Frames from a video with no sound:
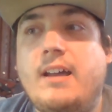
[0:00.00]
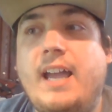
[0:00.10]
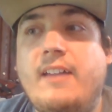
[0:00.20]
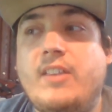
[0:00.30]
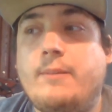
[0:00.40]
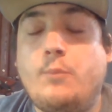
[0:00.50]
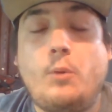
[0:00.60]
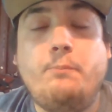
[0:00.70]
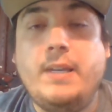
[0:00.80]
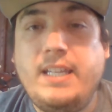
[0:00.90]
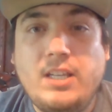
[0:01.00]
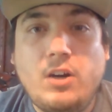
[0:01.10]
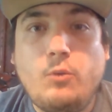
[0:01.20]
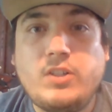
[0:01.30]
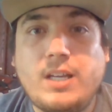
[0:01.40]
I have like
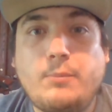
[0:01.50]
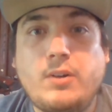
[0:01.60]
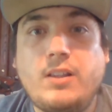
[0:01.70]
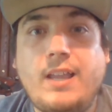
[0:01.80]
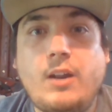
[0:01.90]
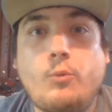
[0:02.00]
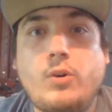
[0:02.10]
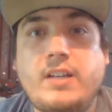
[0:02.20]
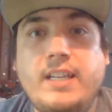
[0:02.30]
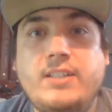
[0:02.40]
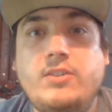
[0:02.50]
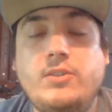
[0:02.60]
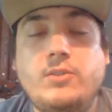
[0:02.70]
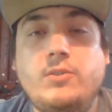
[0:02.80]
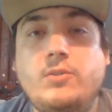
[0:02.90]
Morbidio, which I put a lot of work
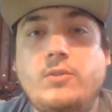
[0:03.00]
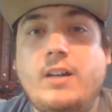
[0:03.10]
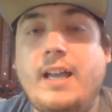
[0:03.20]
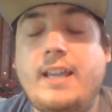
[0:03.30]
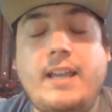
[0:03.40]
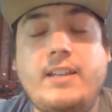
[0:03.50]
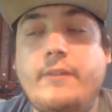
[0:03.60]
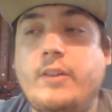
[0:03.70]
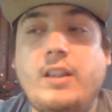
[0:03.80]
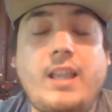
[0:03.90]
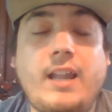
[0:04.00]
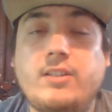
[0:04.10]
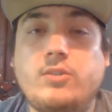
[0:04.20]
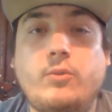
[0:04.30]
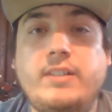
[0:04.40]
into. I, I have a lot
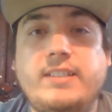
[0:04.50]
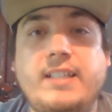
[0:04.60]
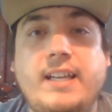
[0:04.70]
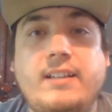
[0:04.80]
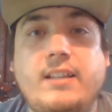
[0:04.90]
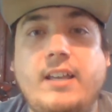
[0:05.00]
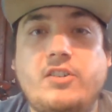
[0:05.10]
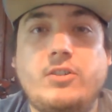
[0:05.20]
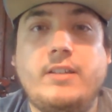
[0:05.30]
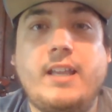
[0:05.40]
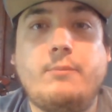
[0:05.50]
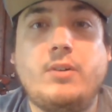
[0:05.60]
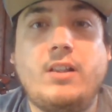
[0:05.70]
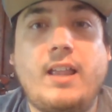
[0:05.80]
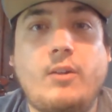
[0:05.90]
of stories in that collection that I
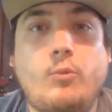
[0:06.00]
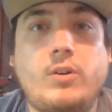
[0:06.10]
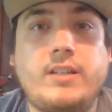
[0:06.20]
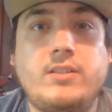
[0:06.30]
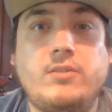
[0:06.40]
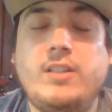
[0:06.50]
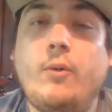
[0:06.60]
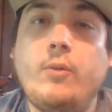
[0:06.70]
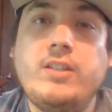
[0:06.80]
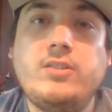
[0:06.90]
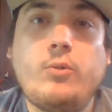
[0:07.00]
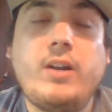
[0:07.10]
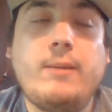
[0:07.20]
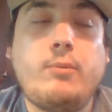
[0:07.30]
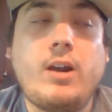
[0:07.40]
put a lot of work into. The only
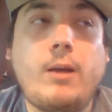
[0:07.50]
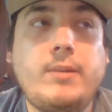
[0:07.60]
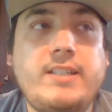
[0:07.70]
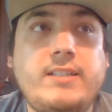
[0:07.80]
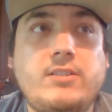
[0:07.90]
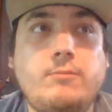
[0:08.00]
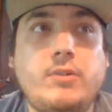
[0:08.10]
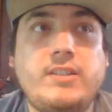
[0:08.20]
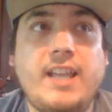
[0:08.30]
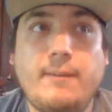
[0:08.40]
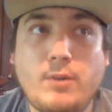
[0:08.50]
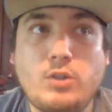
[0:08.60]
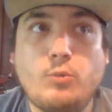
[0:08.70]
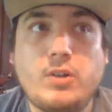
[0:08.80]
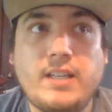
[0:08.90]
story I probably didn't put that
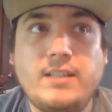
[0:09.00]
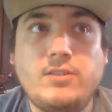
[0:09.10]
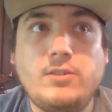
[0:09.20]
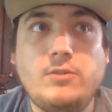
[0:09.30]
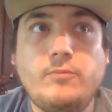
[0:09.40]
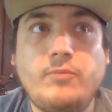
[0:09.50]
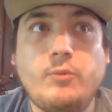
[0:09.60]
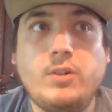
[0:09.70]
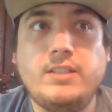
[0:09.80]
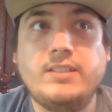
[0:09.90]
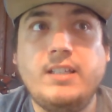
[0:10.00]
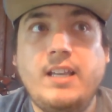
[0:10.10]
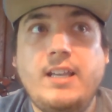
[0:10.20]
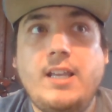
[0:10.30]
much work into was